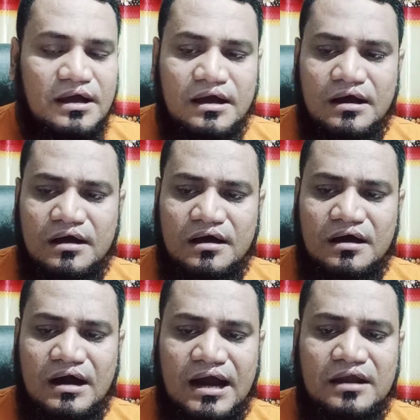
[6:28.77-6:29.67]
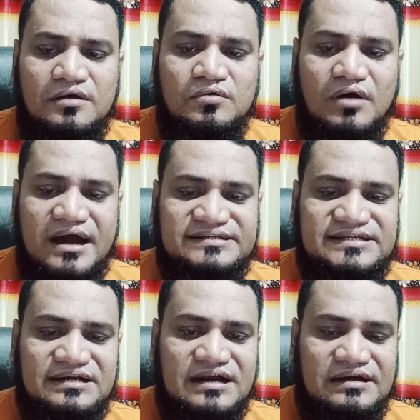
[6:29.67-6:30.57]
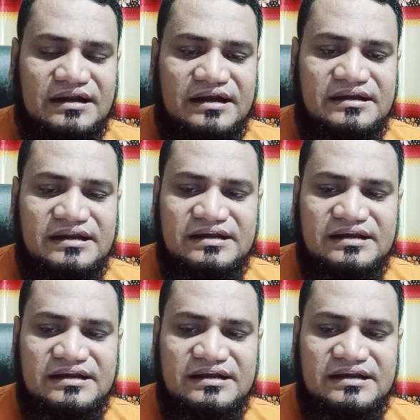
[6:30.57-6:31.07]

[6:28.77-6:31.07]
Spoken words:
I'll do Excel data entry,